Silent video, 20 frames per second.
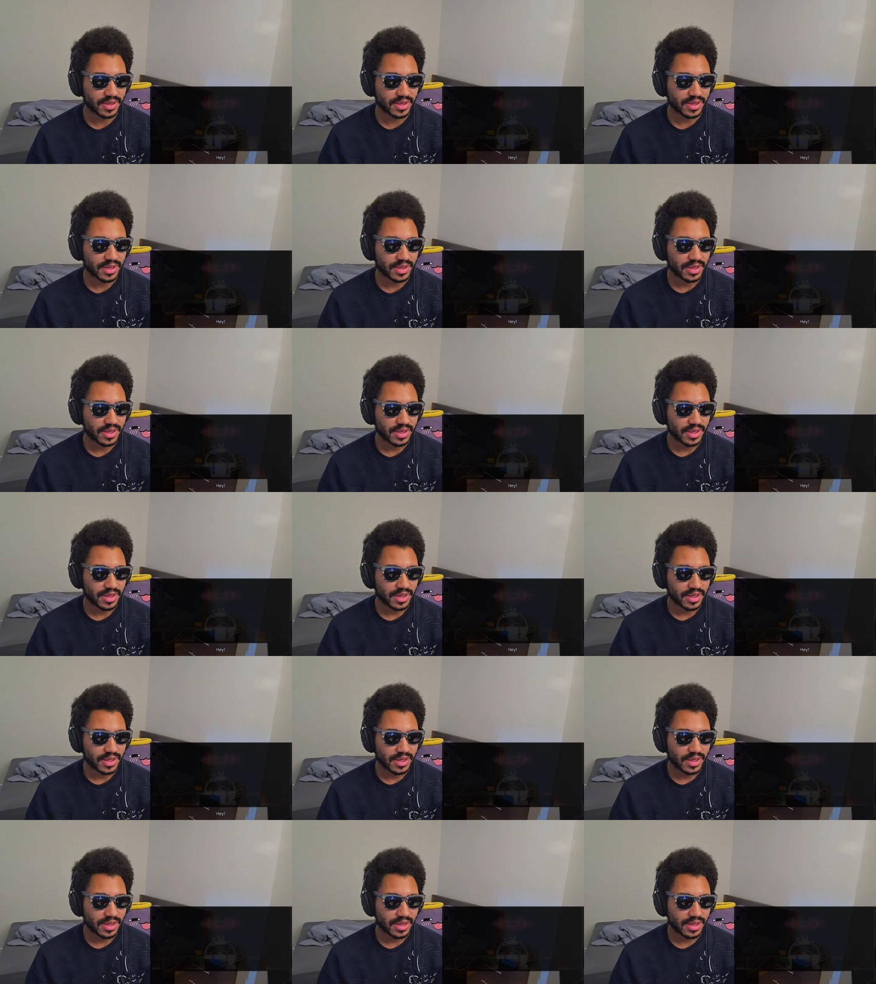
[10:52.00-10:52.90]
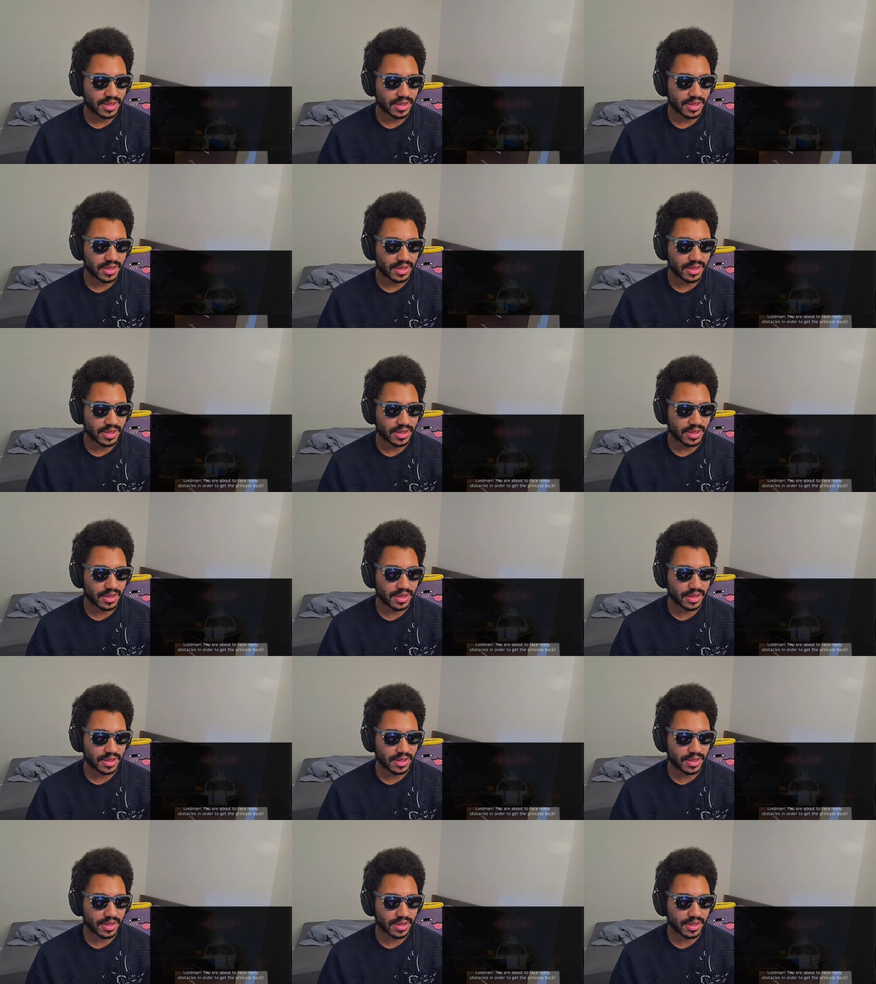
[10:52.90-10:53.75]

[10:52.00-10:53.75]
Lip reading: Nothing is said.